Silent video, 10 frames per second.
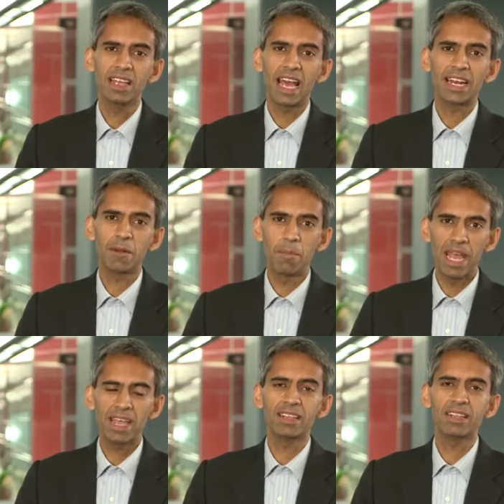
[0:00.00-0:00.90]
And at
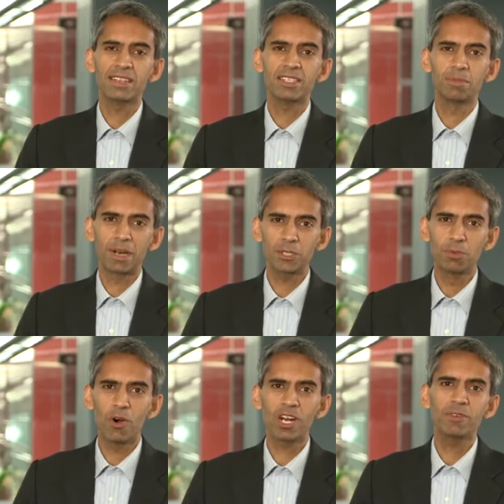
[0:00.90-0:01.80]
Bain, it is much
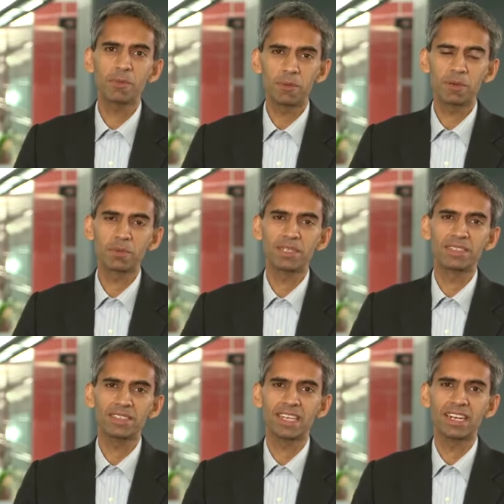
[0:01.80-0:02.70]
more of a people
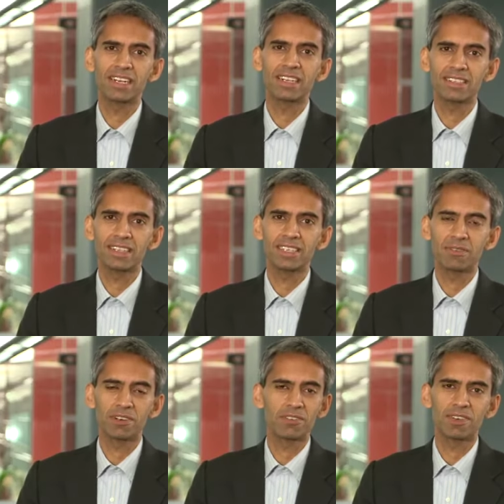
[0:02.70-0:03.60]
business than it is at
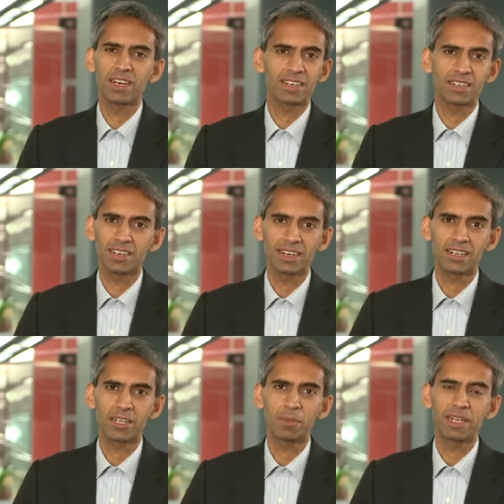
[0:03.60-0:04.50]
several of our, uh,
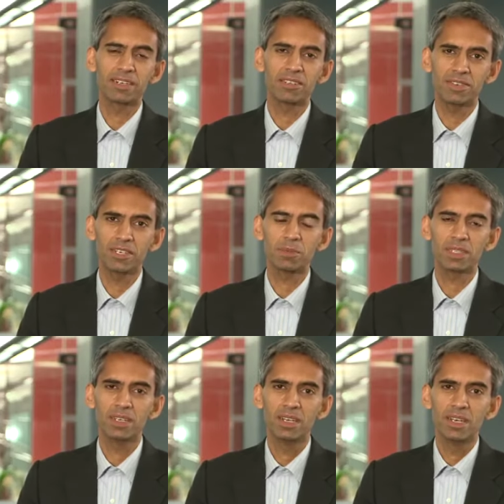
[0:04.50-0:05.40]
our competitor firms.
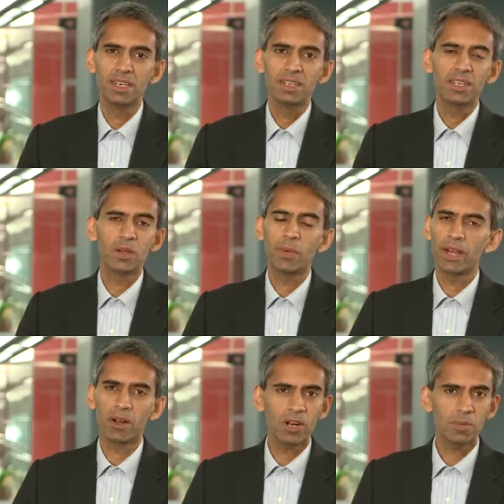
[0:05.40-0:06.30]
You know, we
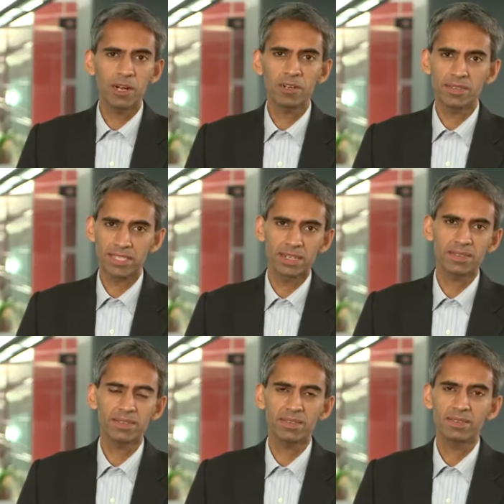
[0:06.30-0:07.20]
are all about
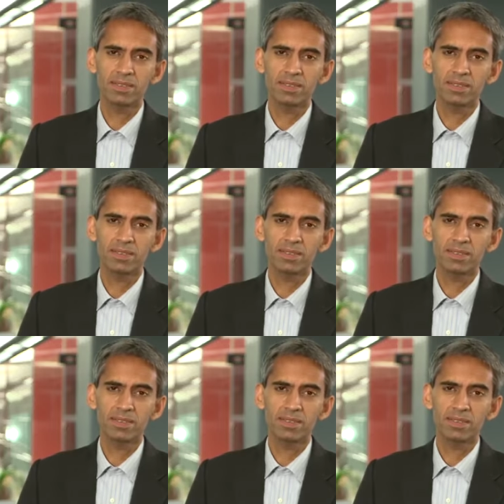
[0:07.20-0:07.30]
results,